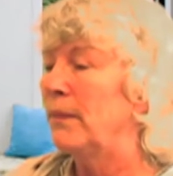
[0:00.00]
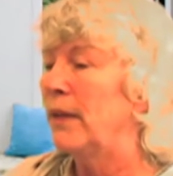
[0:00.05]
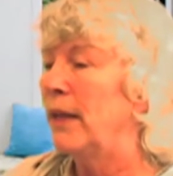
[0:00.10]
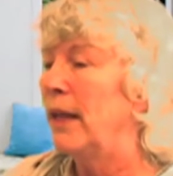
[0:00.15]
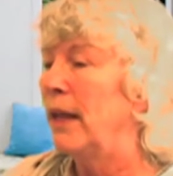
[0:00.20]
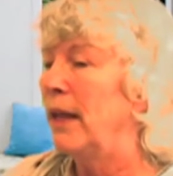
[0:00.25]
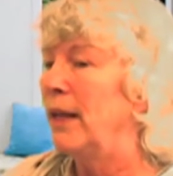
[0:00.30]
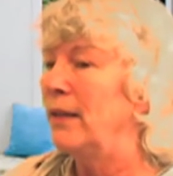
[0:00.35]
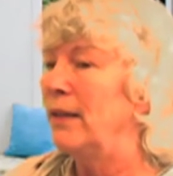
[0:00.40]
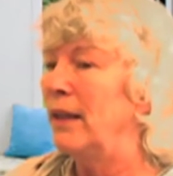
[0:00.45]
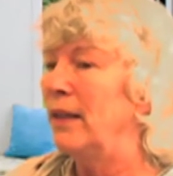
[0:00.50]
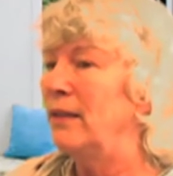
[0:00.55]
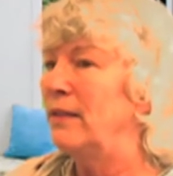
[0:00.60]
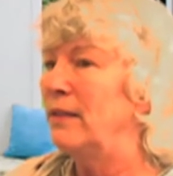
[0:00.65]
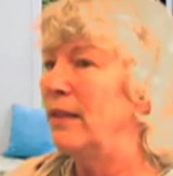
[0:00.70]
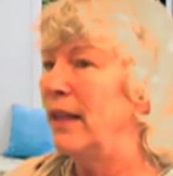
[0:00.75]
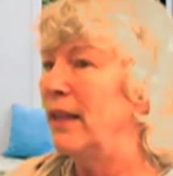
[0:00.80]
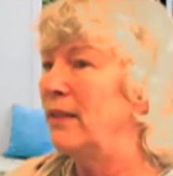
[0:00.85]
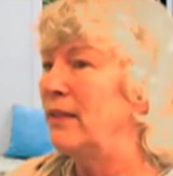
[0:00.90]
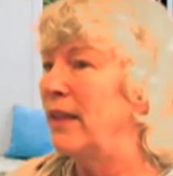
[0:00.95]

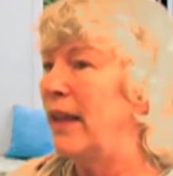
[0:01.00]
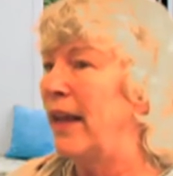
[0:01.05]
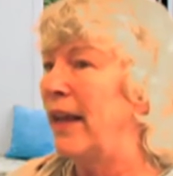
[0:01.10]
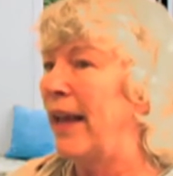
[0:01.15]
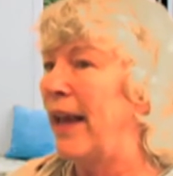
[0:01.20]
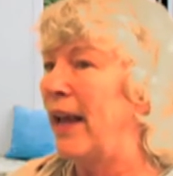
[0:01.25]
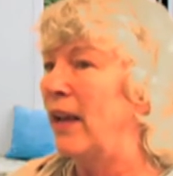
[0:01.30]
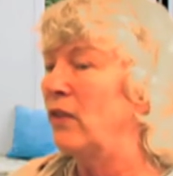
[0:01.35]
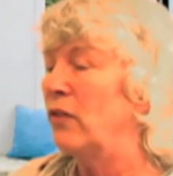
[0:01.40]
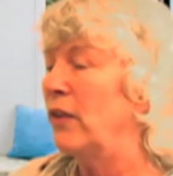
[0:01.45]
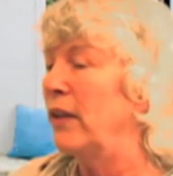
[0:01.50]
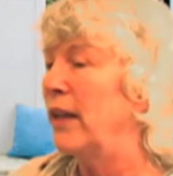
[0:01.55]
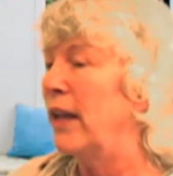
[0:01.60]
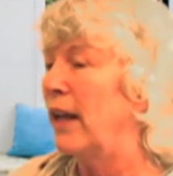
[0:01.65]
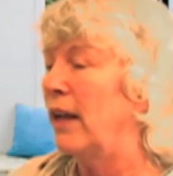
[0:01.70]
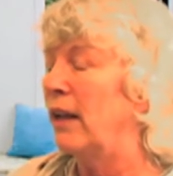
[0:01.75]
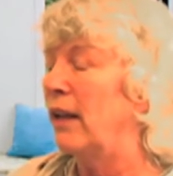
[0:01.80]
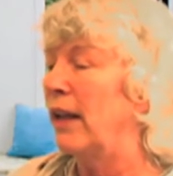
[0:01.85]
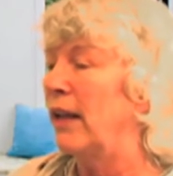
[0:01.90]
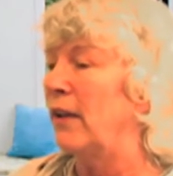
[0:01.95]
it's actually
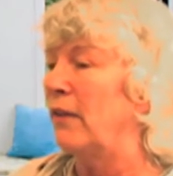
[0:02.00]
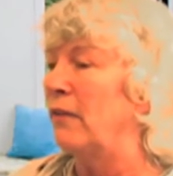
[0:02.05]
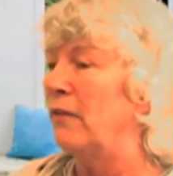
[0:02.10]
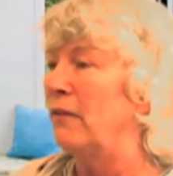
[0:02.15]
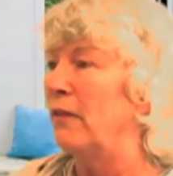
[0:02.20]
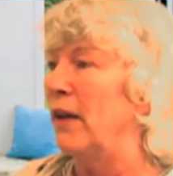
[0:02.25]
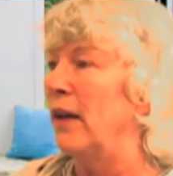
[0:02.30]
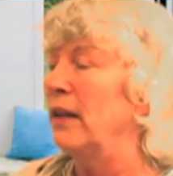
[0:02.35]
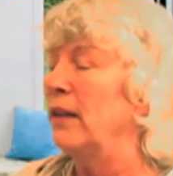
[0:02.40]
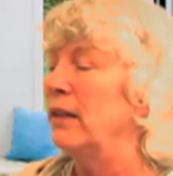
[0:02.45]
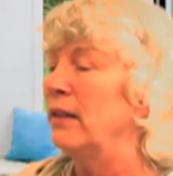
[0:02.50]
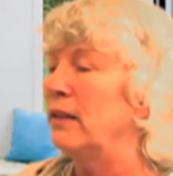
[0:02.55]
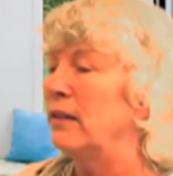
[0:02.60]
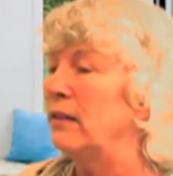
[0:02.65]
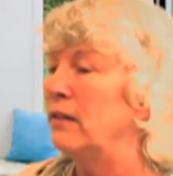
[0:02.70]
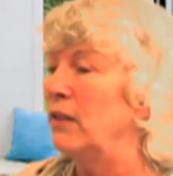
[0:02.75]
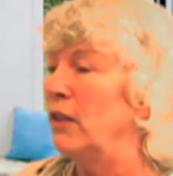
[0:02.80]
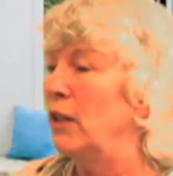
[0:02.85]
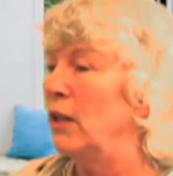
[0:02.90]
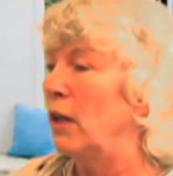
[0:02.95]
kind of like a
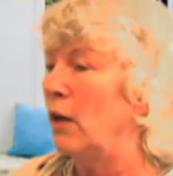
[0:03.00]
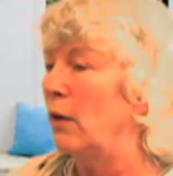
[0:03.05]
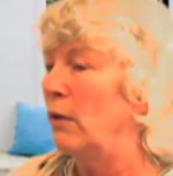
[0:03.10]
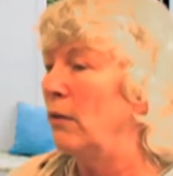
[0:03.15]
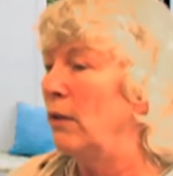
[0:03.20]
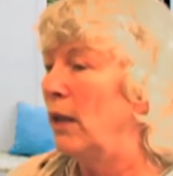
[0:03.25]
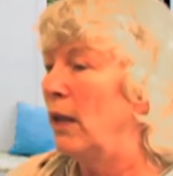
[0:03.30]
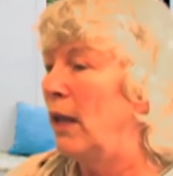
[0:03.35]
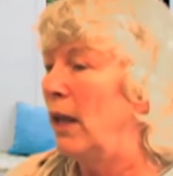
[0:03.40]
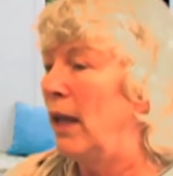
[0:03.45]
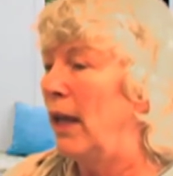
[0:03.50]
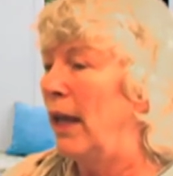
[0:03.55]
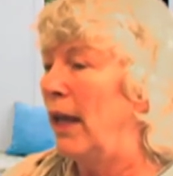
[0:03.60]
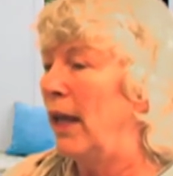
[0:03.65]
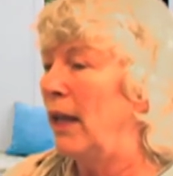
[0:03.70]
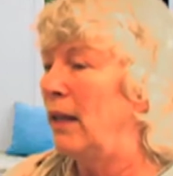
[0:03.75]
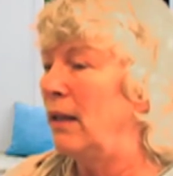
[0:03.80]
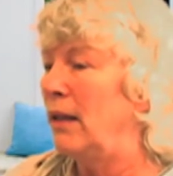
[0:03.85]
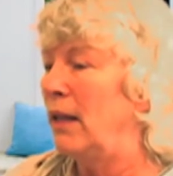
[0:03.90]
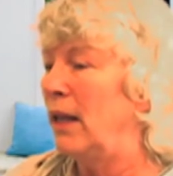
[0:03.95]
fungus, you know,
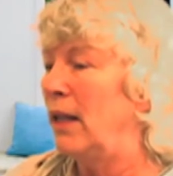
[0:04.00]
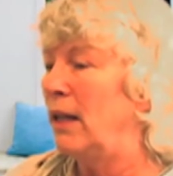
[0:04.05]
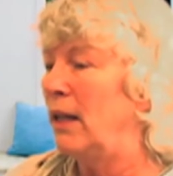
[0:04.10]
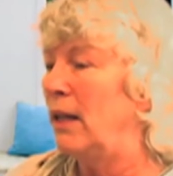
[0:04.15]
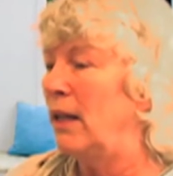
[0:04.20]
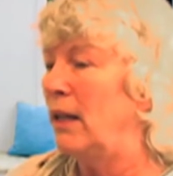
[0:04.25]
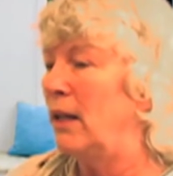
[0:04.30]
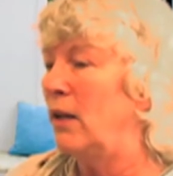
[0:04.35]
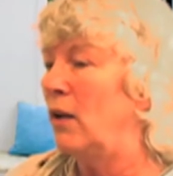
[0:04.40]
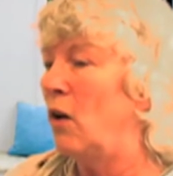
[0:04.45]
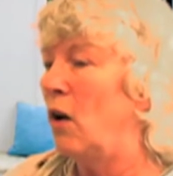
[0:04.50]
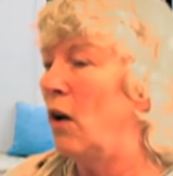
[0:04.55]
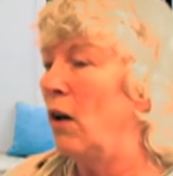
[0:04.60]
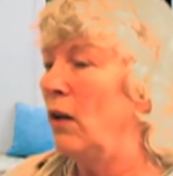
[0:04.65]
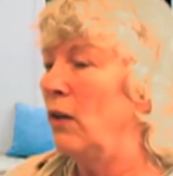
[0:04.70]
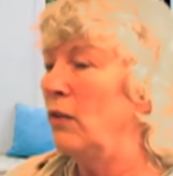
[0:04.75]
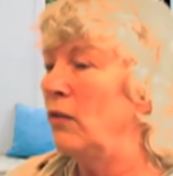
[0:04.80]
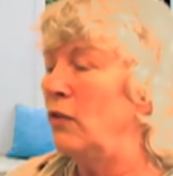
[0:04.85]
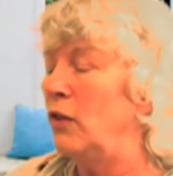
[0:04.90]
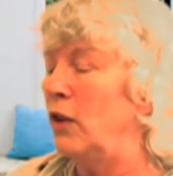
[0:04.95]
and it can
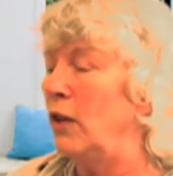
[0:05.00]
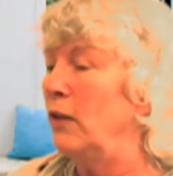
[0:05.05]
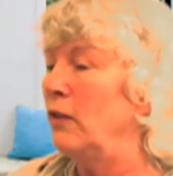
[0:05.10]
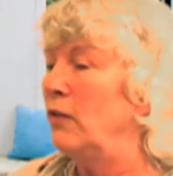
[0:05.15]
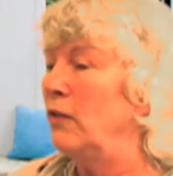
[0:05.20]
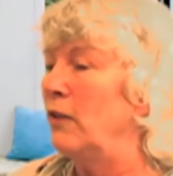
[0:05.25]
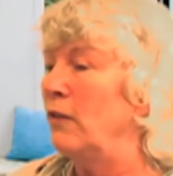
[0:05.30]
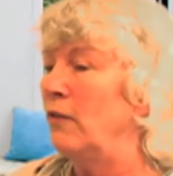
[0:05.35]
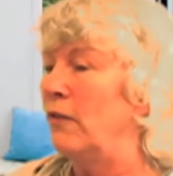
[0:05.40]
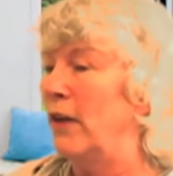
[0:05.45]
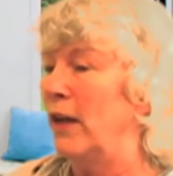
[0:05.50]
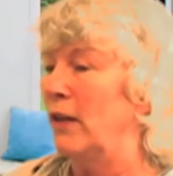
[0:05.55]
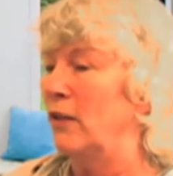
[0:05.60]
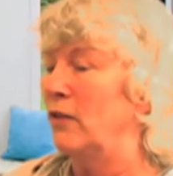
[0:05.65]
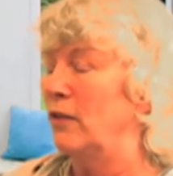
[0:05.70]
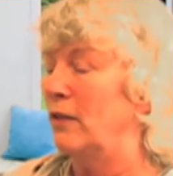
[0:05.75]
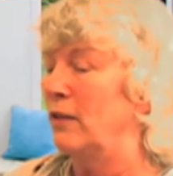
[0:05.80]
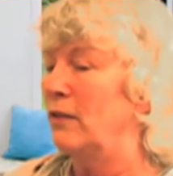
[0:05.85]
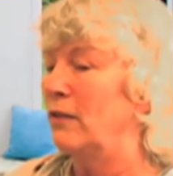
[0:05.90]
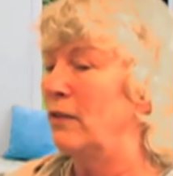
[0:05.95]
cause yeast
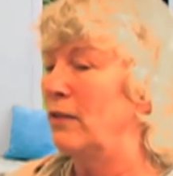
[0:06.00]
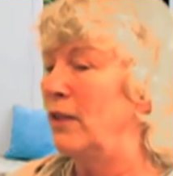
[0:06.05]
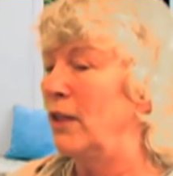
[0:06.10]
infections.